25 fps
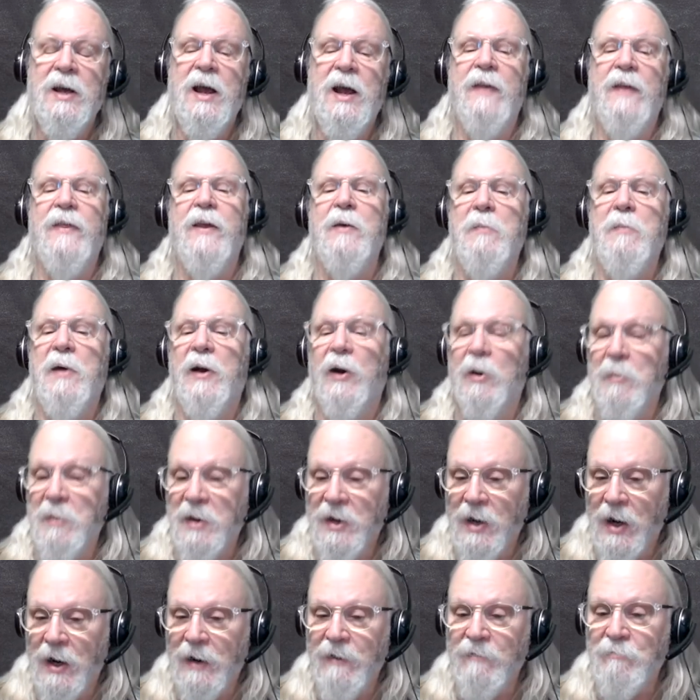and they may or may
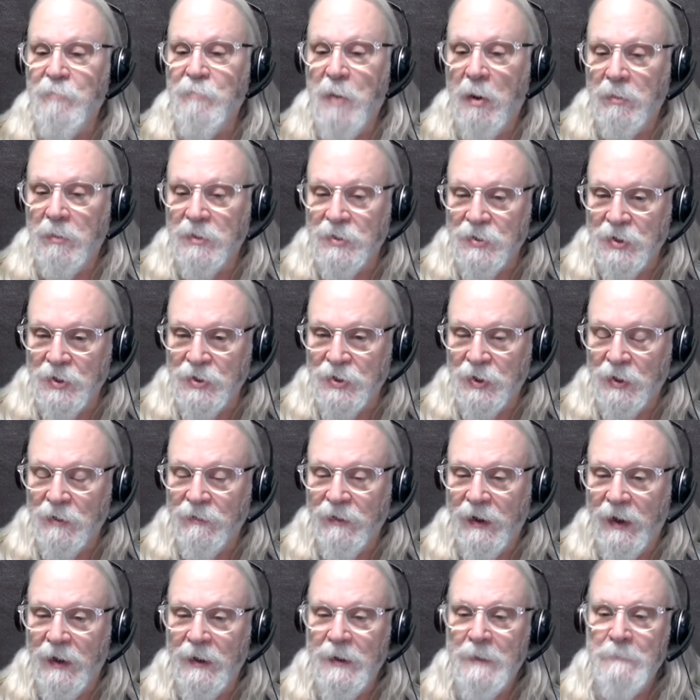not have published the
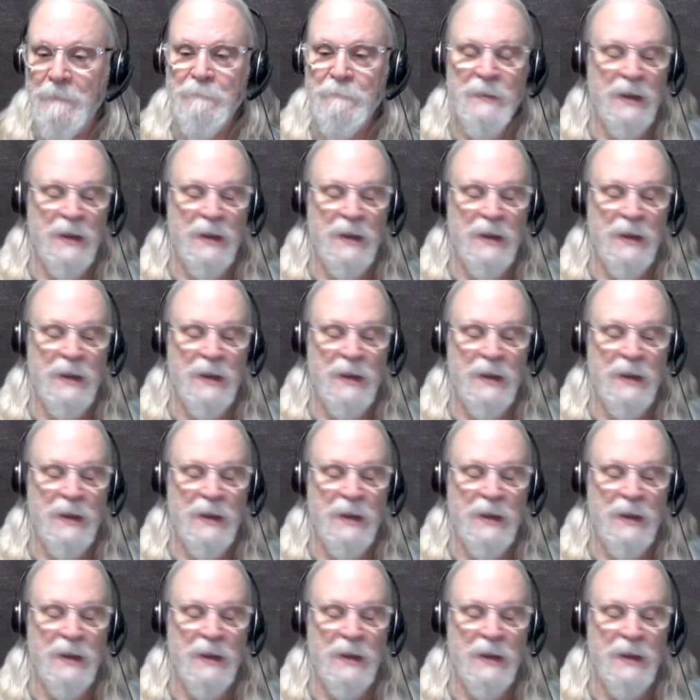survey.